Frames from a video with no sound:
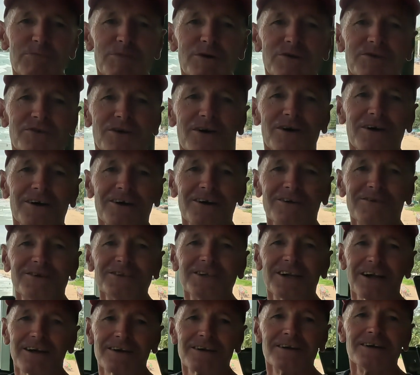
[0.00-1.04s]
but
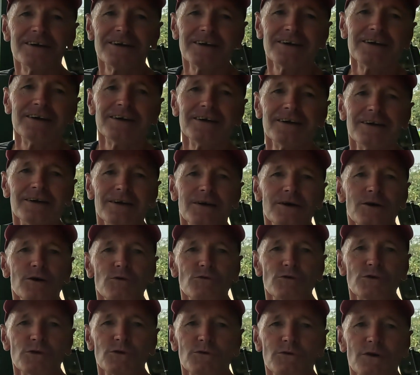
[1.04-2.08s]

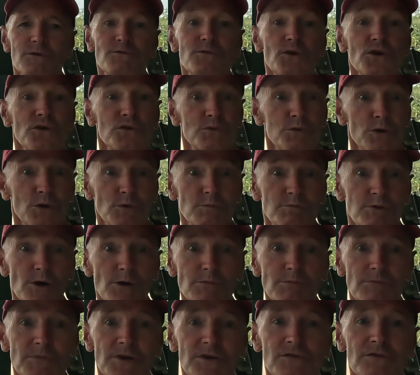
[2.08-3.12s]
real first world
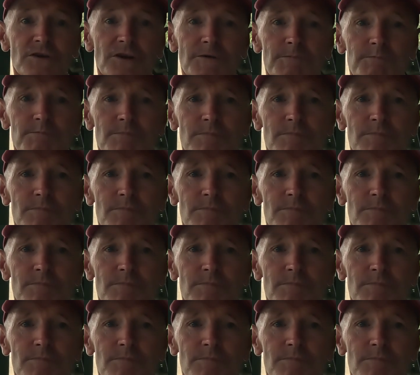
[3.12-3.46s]
problem, isn't it?